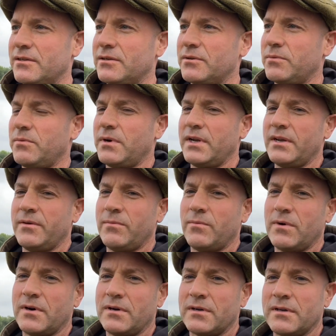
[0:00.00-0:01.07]

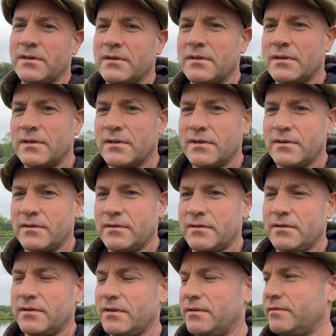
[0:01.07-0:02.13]
21,
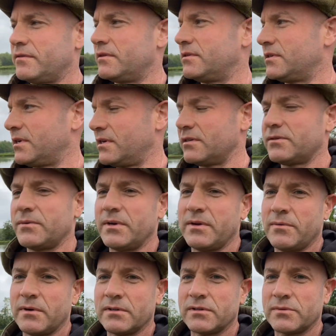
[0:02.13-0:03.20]
to check,
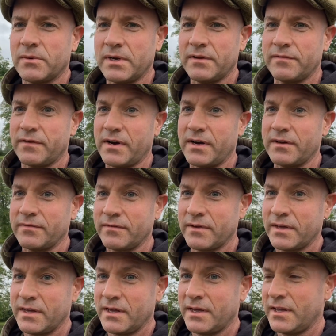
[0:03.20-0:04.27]
21, 25.
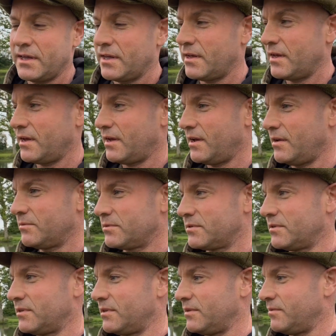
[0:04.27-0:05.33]

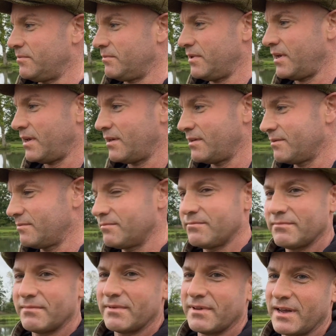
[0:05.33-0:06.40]
Absolutely, yeah,
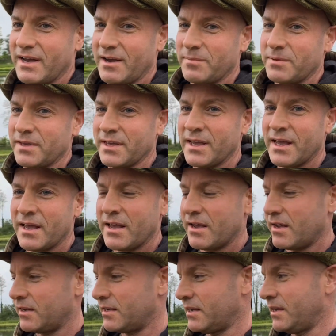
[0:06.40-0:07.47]
happy. I
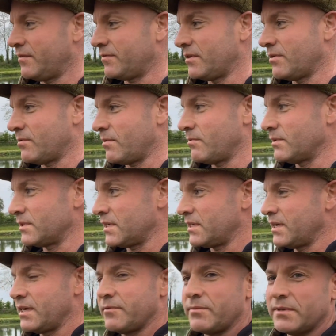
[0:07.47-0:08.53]
didn't even know what was in here.
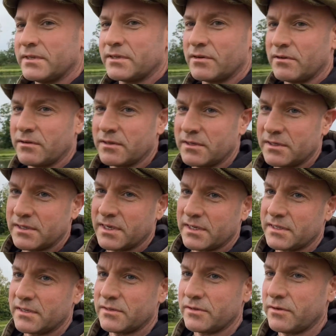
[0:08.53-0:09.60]
I've been told there's
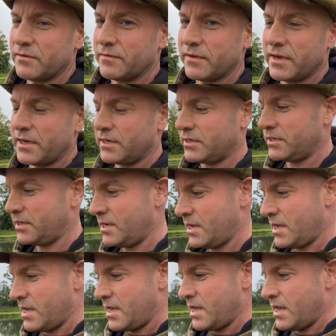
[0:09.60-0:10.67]
62 fish,
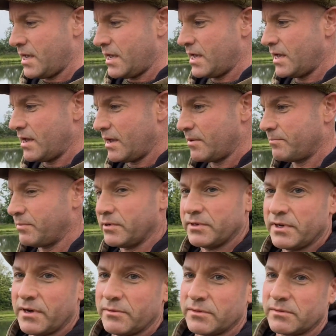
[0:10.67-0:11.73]
but no,